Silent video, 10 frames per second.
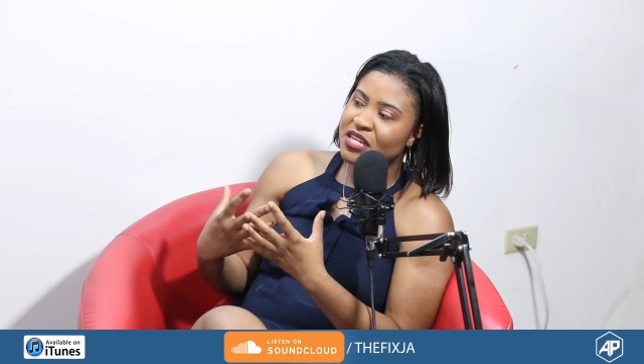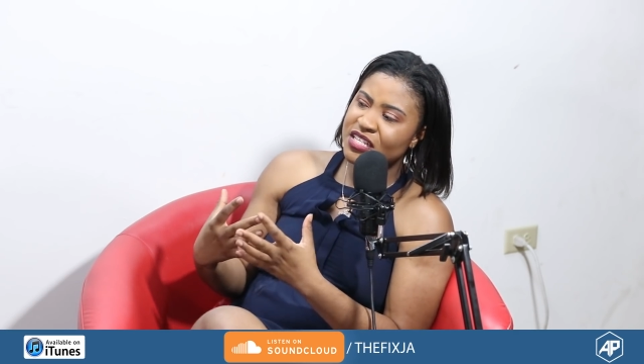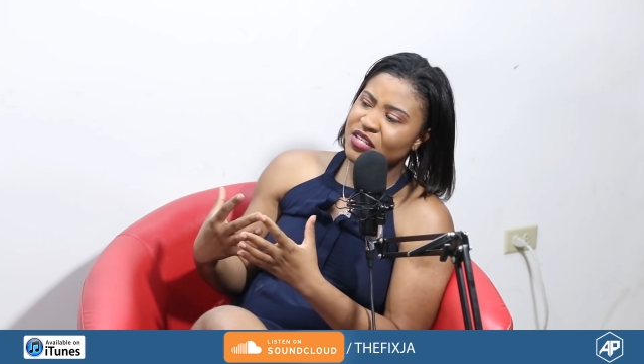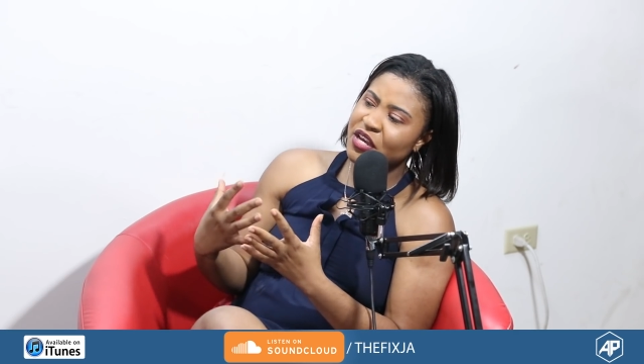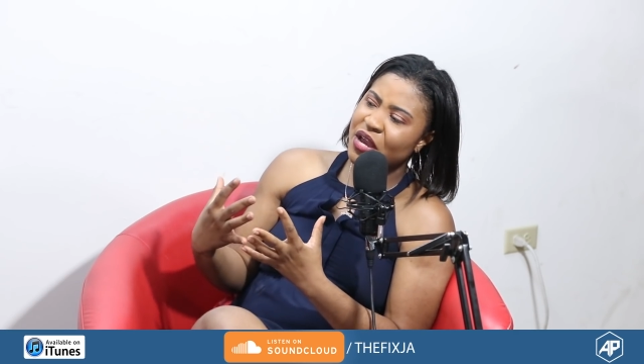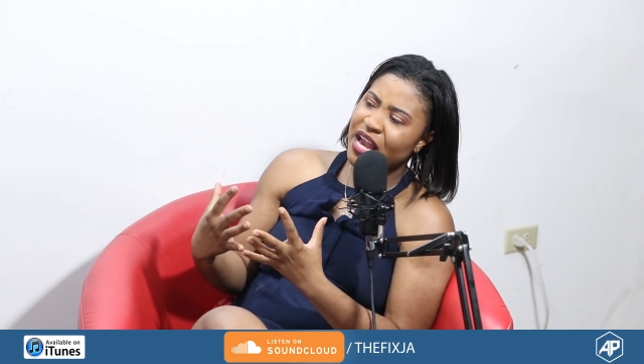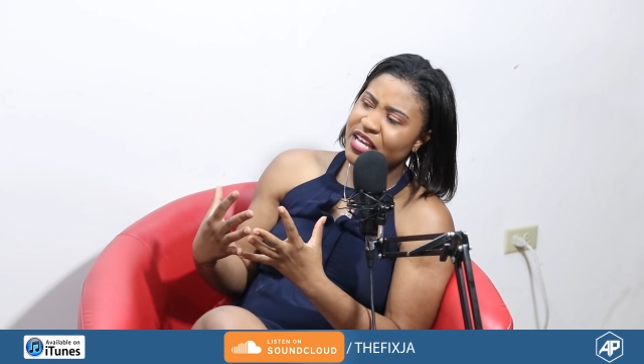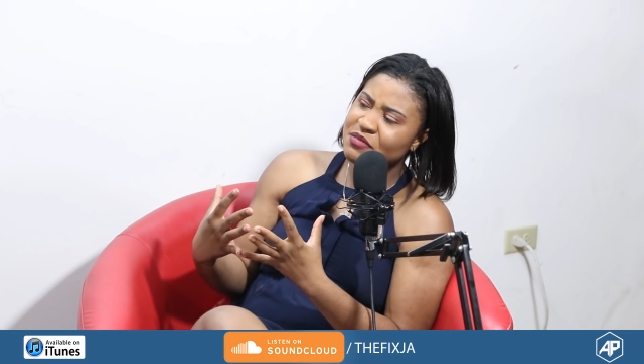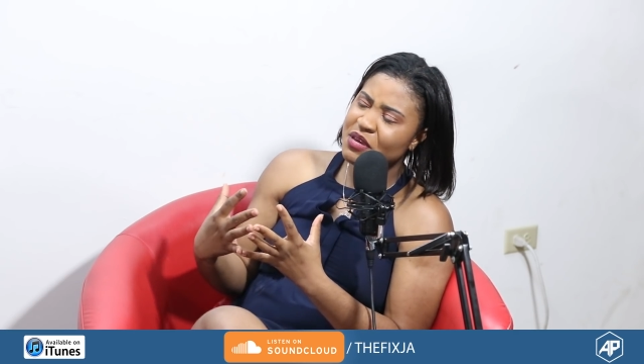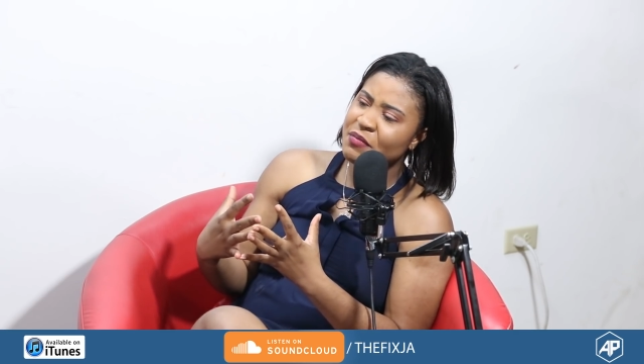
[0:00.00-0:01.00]
Cause like I
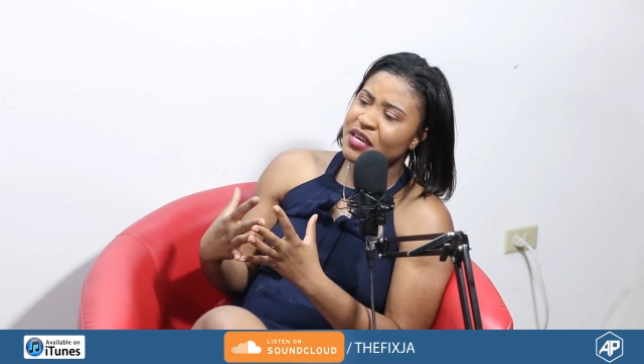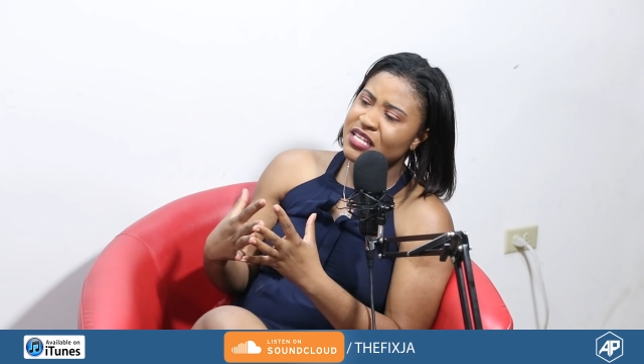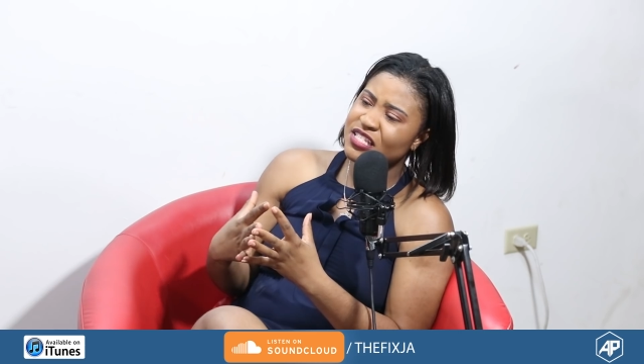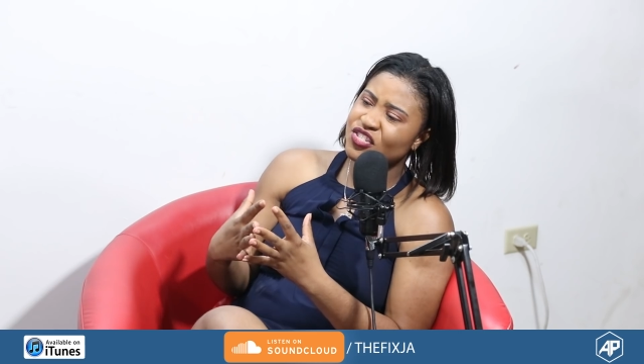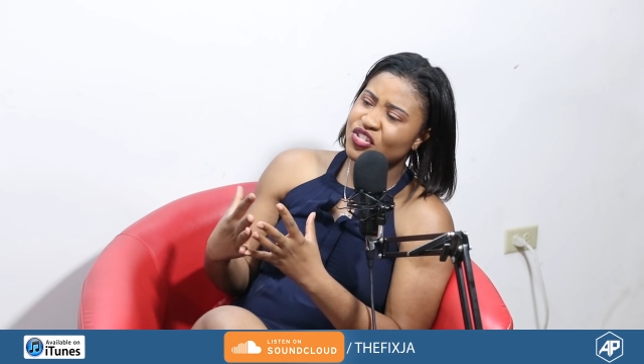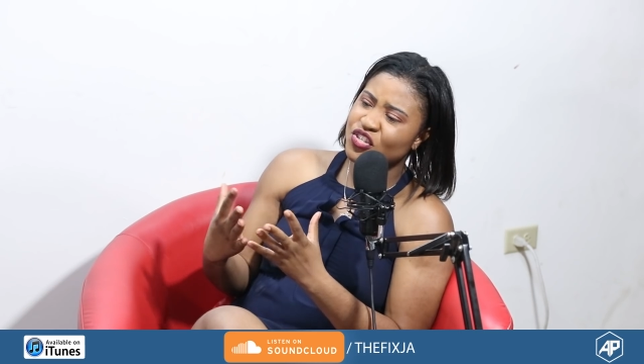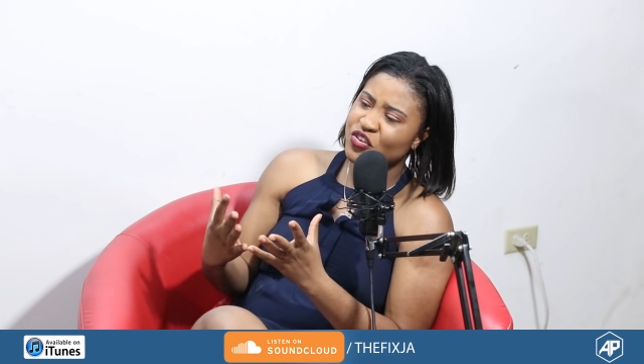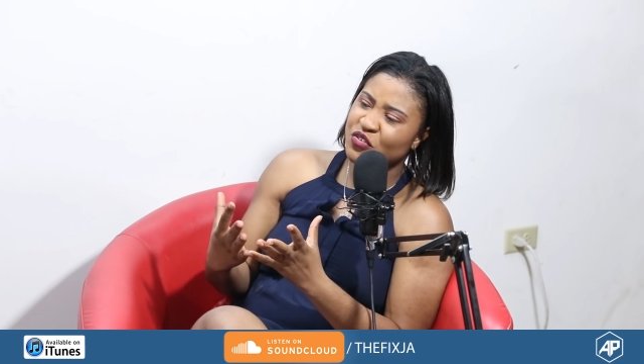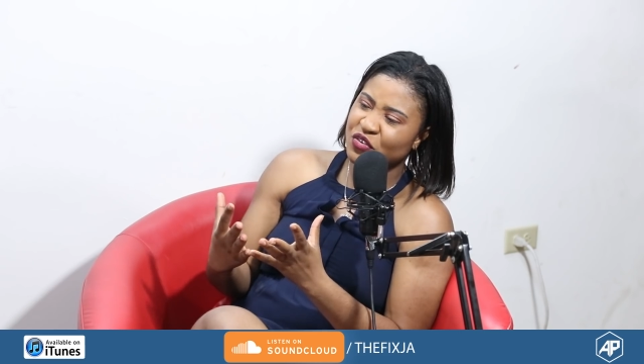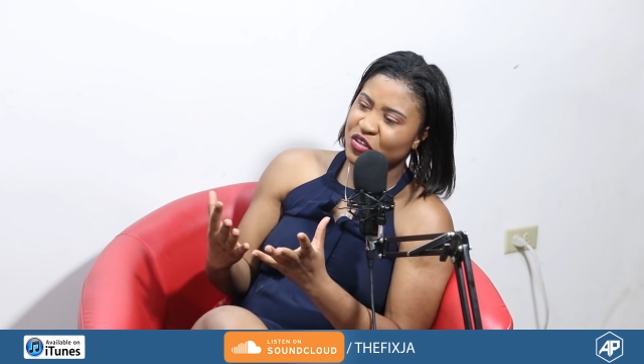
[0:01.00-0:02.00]
guess maybe it's just
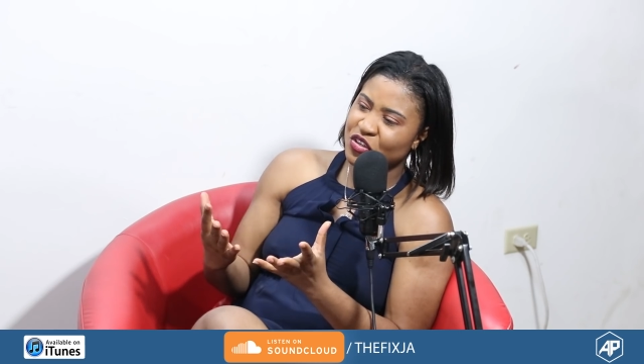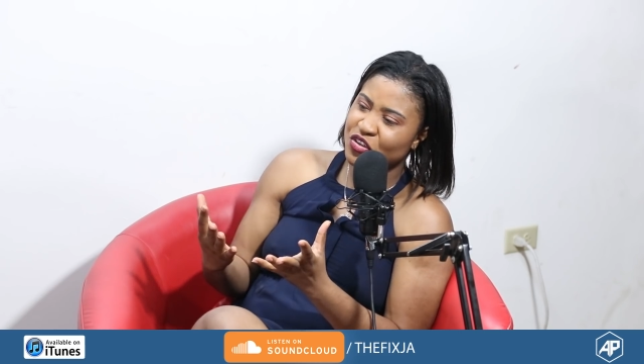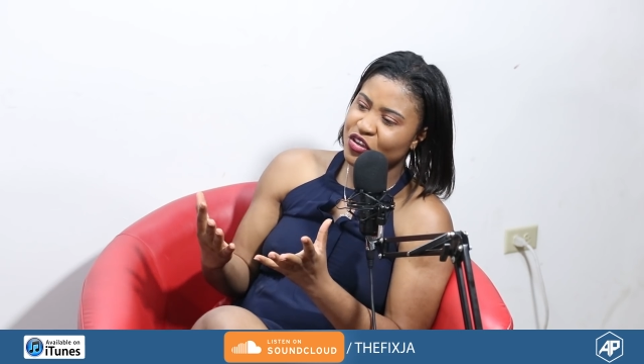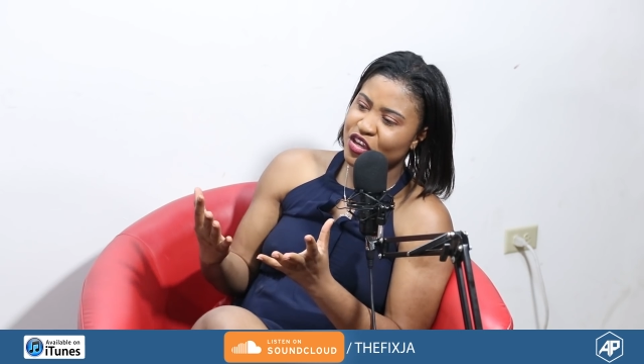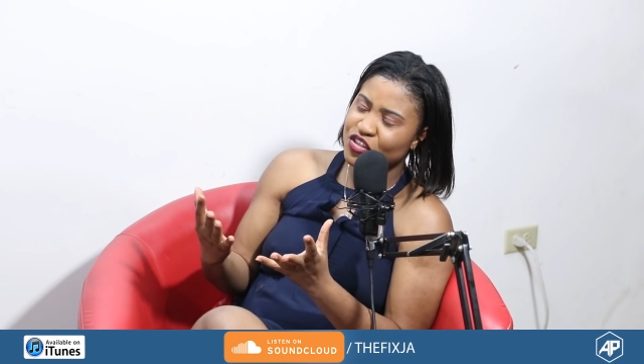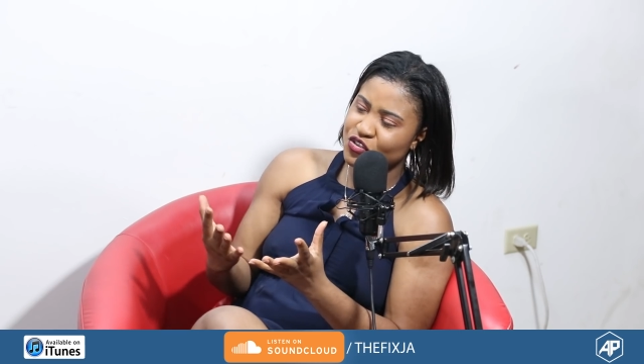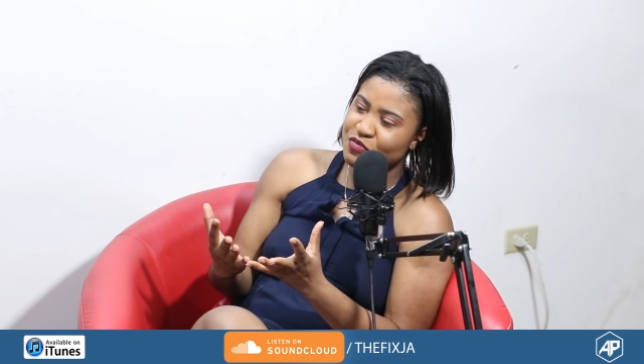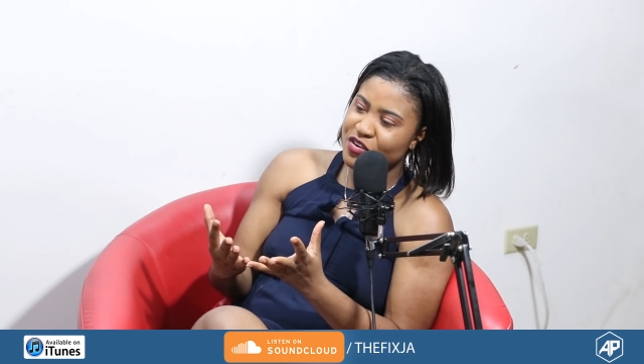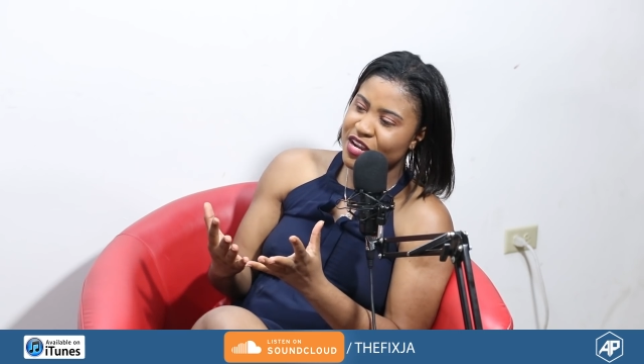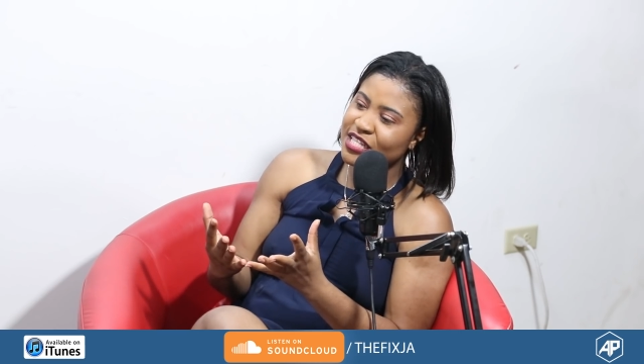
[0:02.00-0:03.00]
youthful
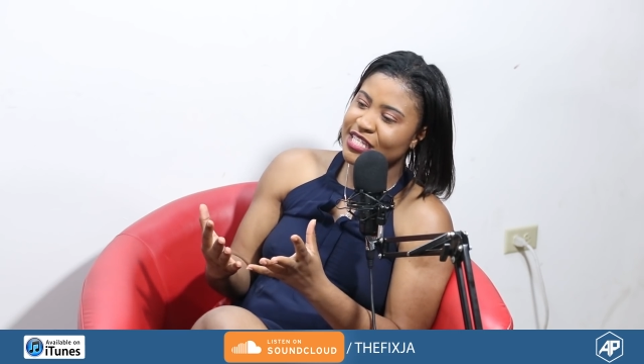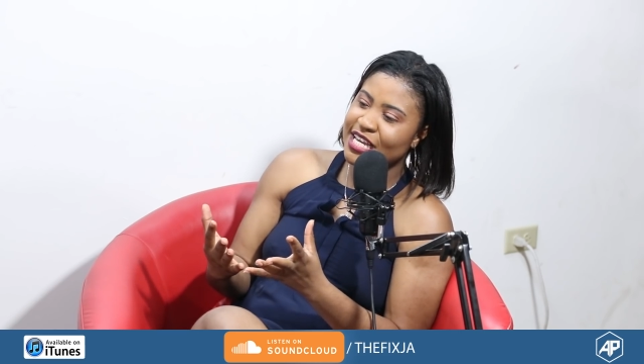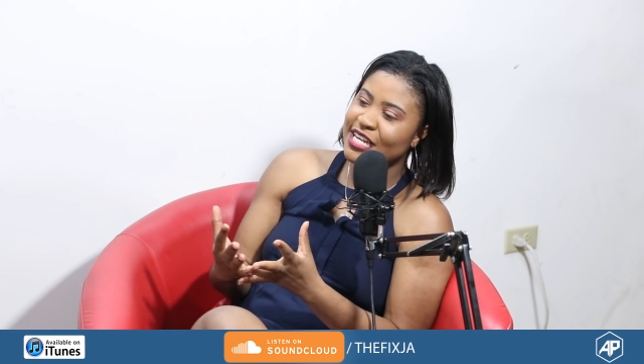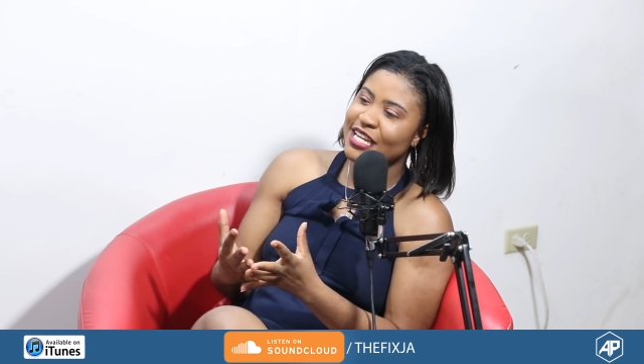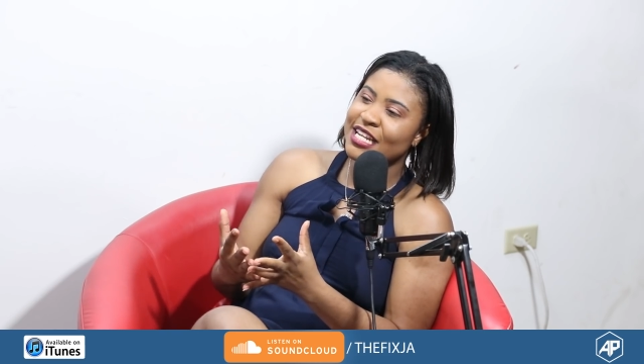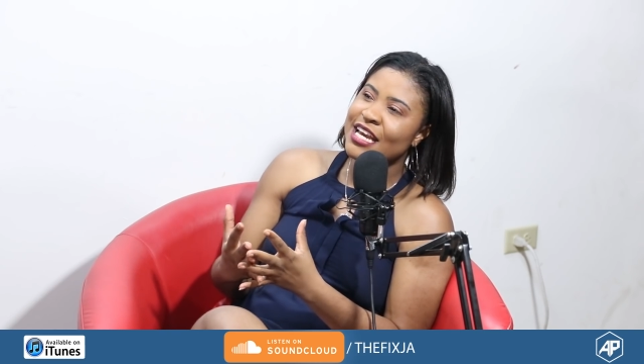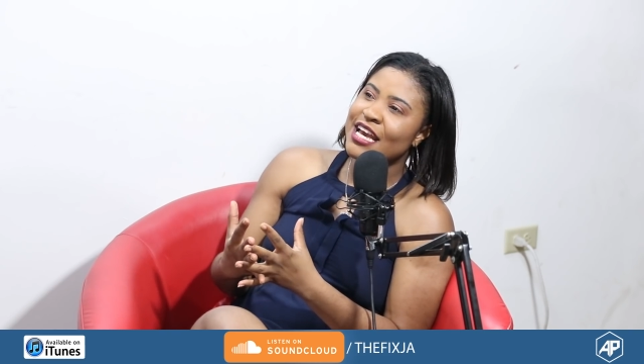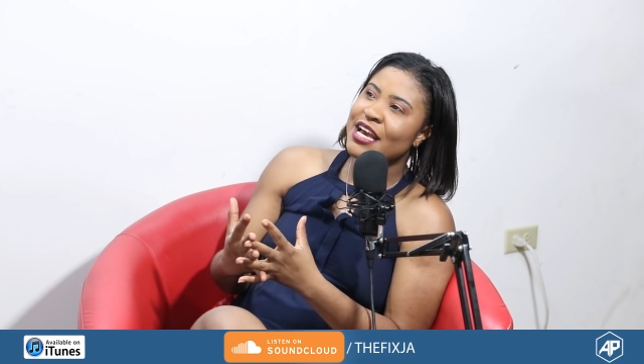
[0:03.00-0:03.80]
exuberance, and then